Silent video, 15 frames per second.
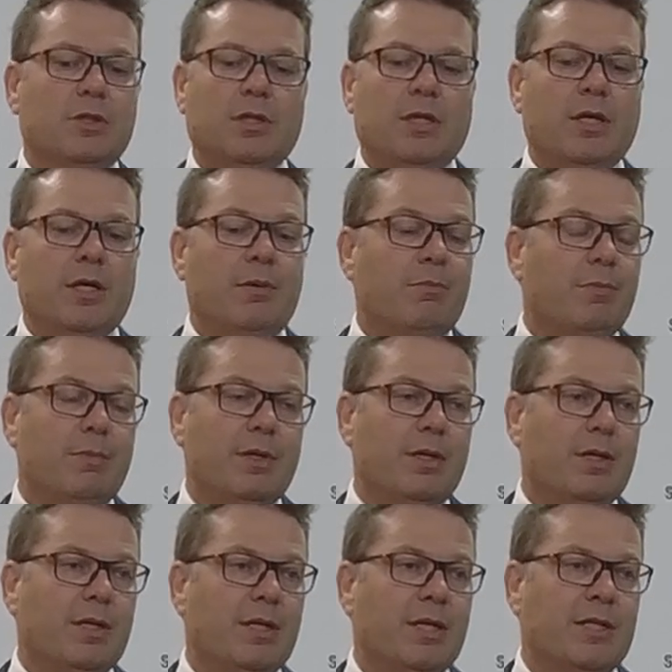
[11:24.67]

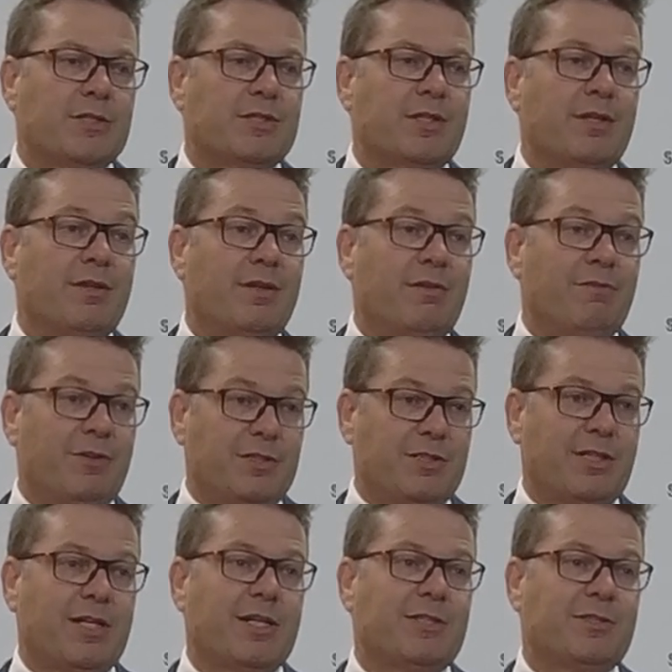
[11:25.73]
As I said, the
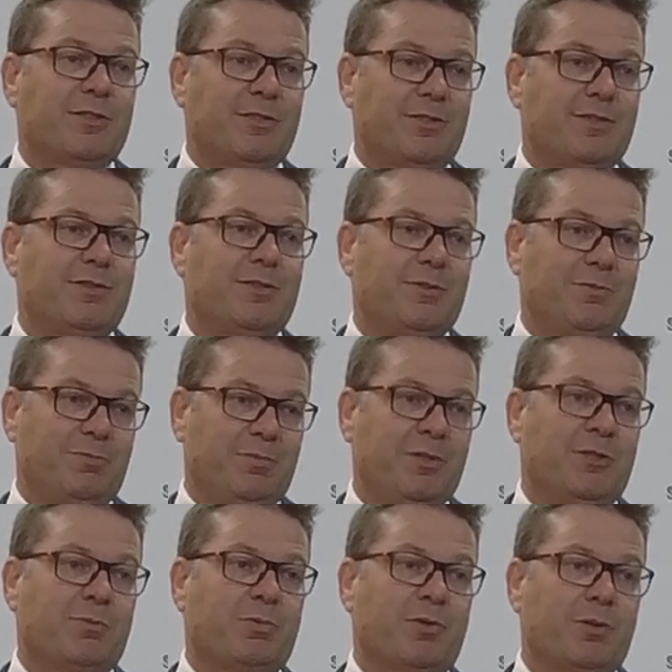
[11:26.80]
investigation's in
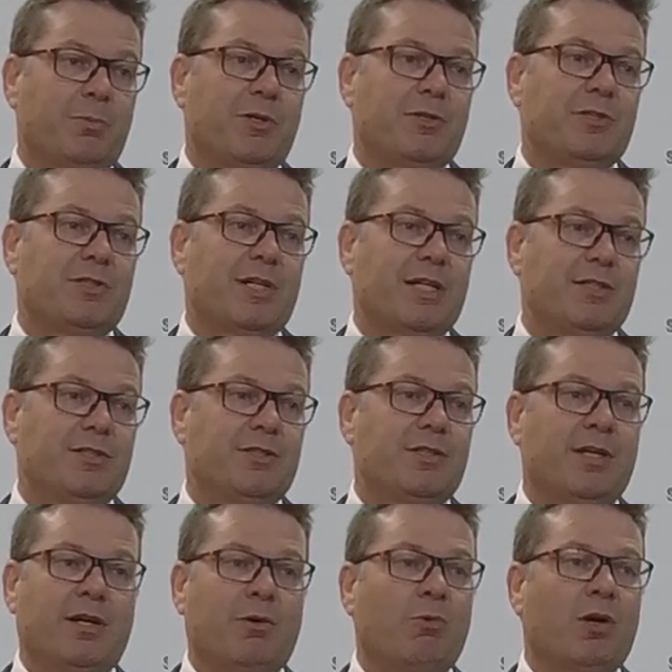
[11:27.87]
its preliminary stages,
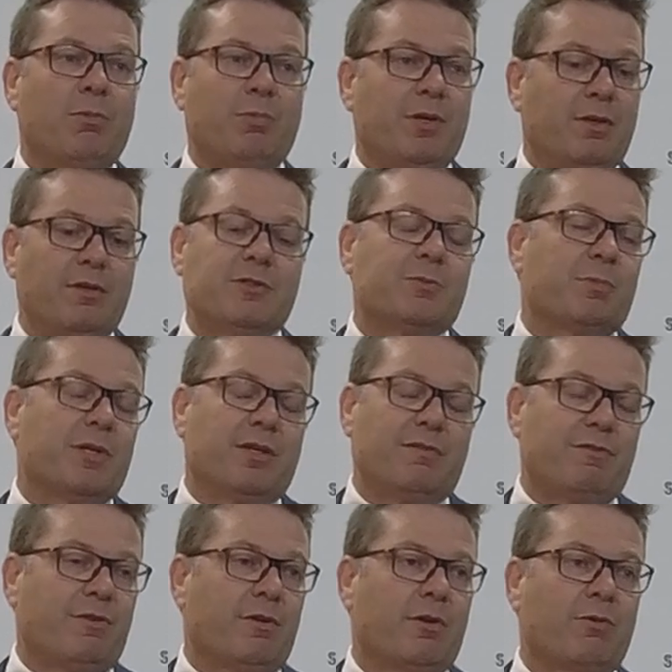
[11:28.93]
and I won't be speaking
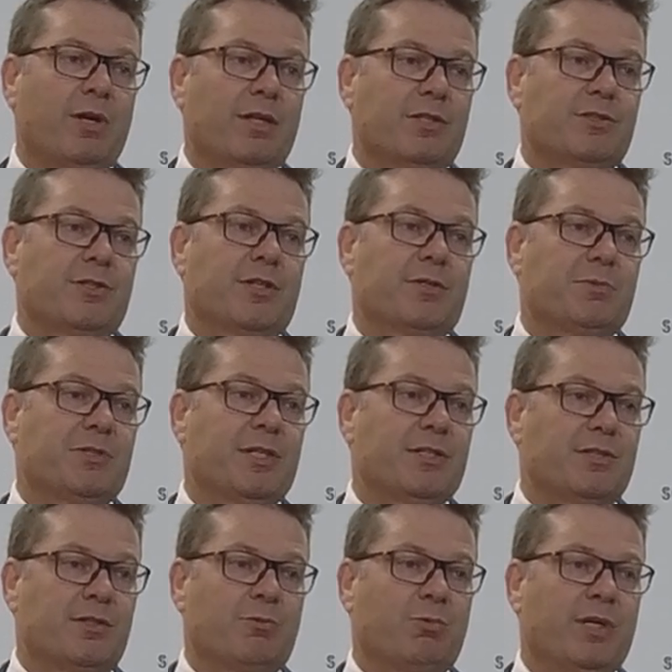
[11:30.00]
further around the
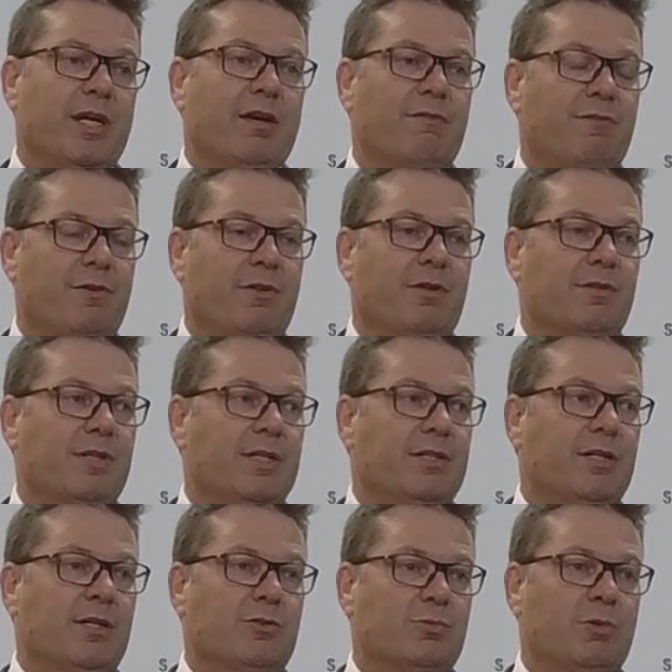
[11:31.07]
circumstance till we have further
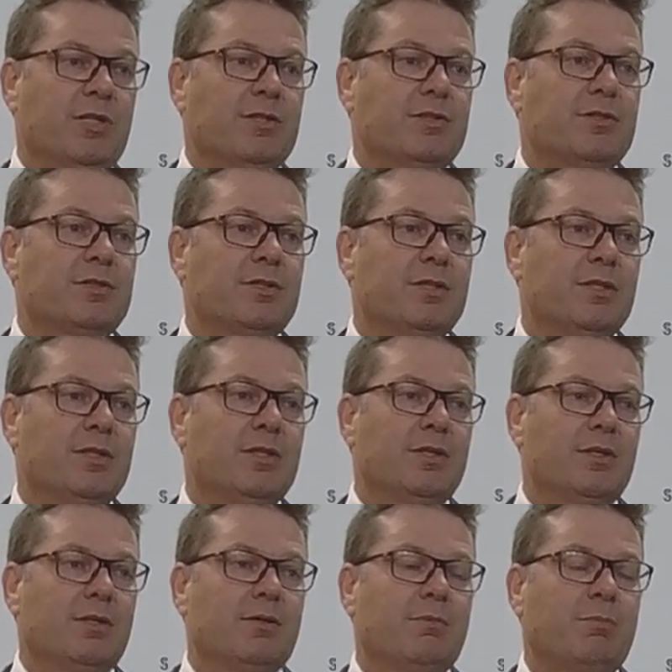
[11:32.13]
details once
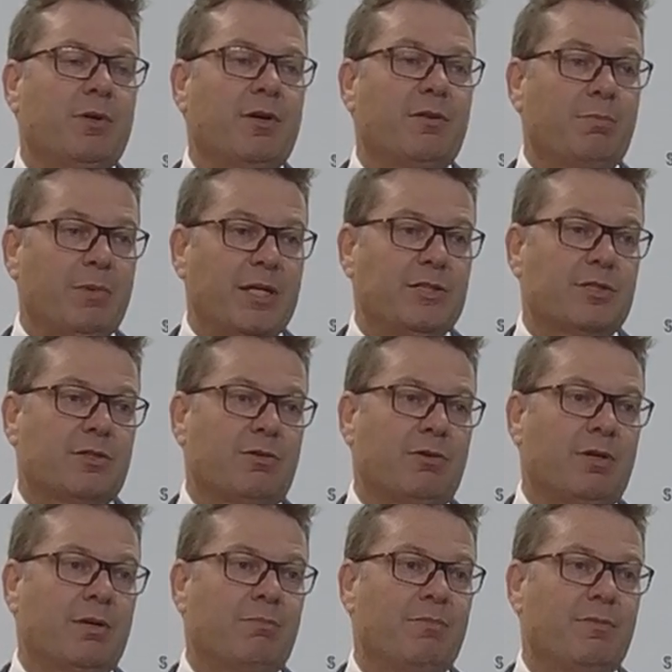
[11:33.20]
both Major
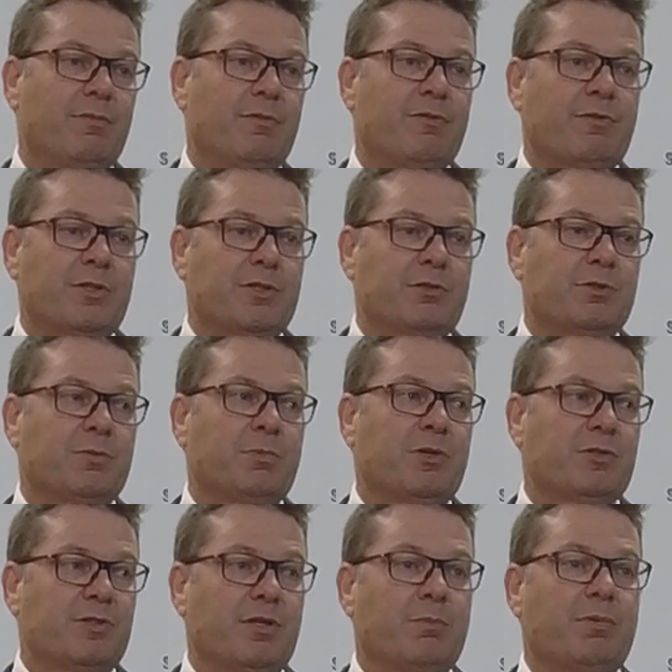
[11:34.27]
Crime, Forensic
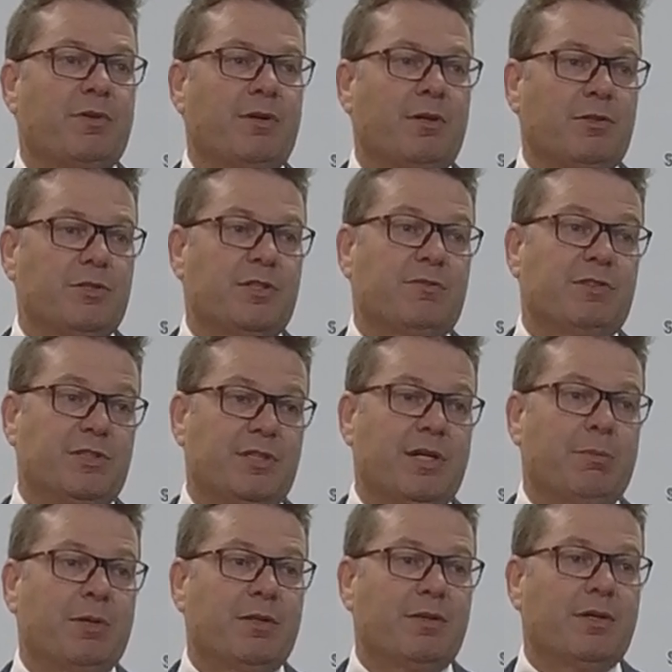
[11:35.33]
Response and the pathologist have
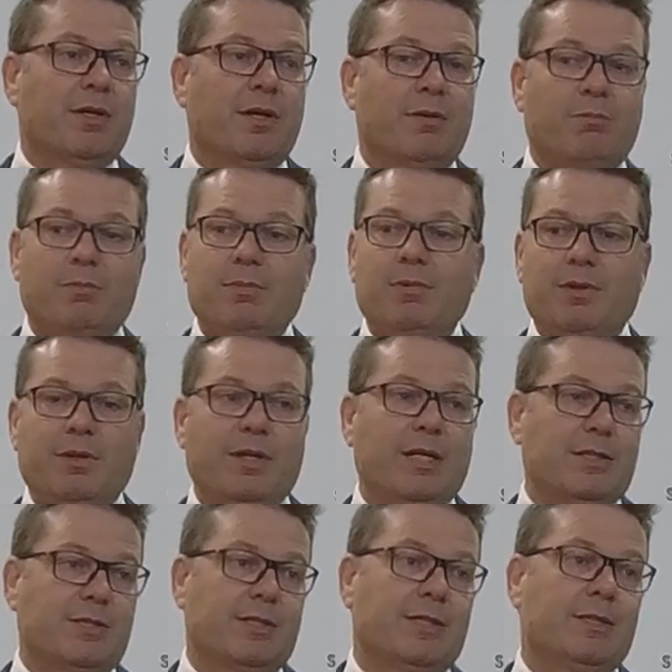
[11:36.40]
examined
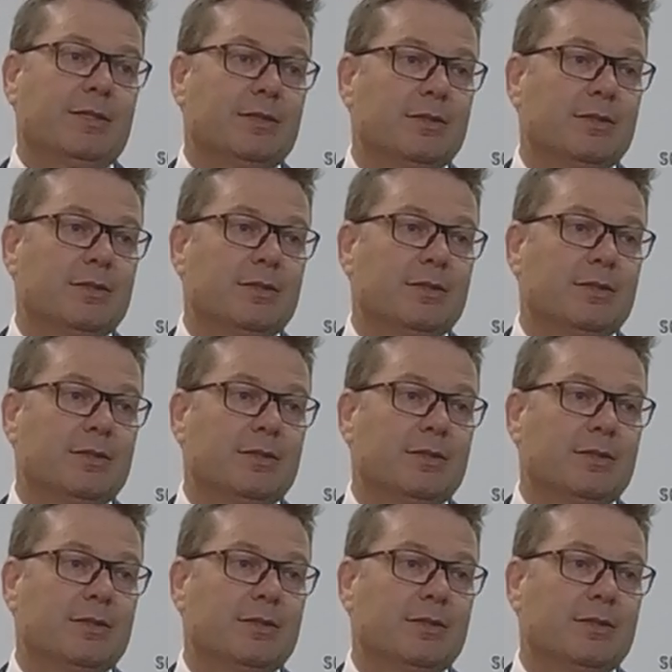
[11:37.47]
that scene.